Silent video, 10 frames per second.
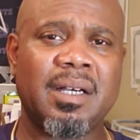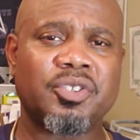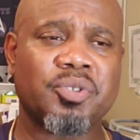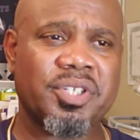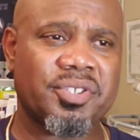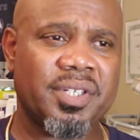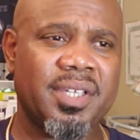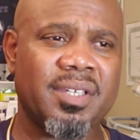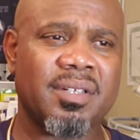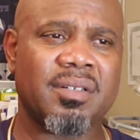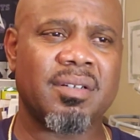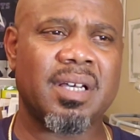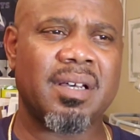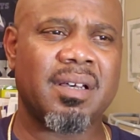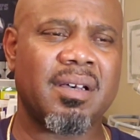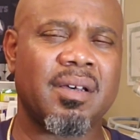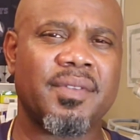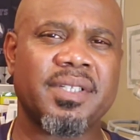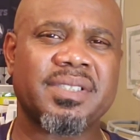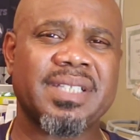Tristan Hill,
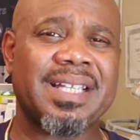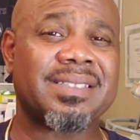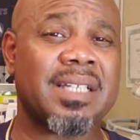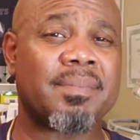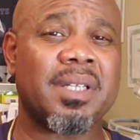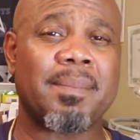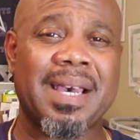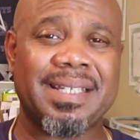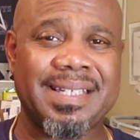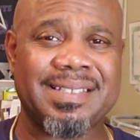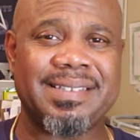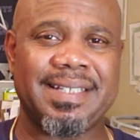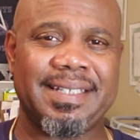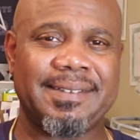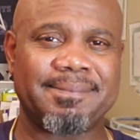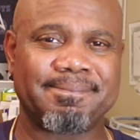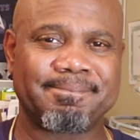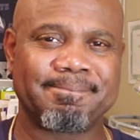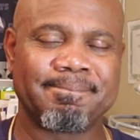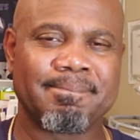they're saying something about his knee.
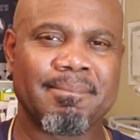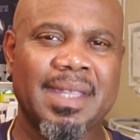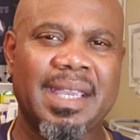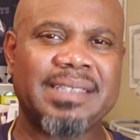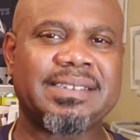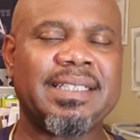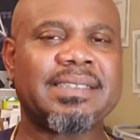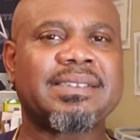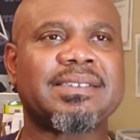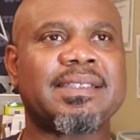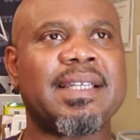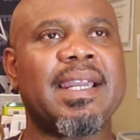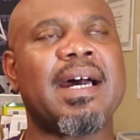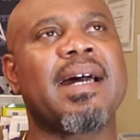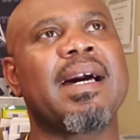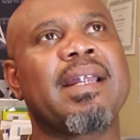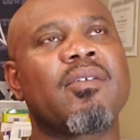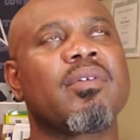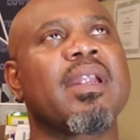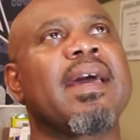And see, this is a thing I
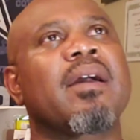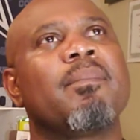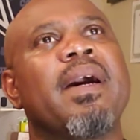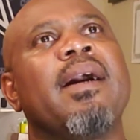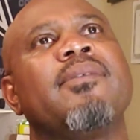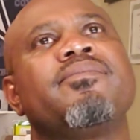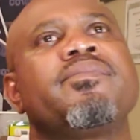don't like about